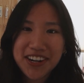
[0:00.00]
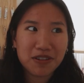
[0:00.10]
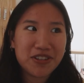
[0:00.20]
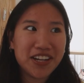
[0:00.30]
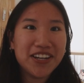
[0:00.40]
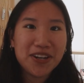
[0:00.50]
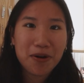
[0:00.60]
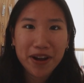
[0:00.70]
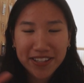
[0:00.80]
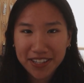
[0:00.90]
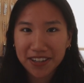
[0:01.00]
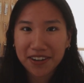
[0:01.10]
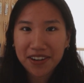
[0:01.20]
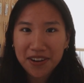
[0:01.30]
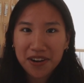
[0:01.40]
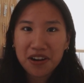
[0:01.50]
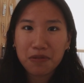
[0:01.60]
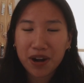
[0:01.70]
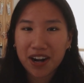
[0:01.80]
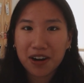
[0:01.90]
So she had no idea
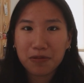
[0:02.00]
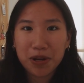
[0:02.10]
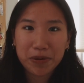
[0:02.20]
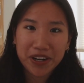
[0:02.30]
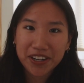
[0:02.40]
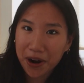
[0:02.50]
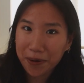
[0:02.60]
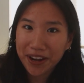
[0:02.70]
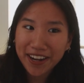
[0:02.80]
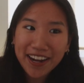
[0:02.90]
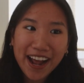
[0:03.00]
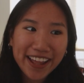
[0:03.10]
where we were going.